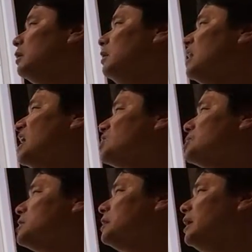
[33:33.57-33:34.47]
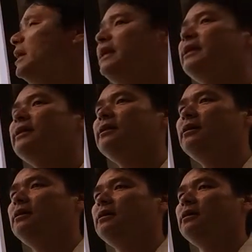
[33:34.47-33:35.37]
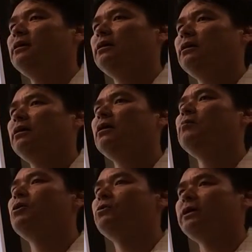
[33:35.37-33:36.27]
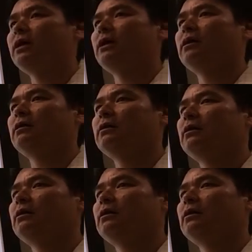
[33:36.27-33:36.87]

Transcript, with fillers: Nitrogen in ammonia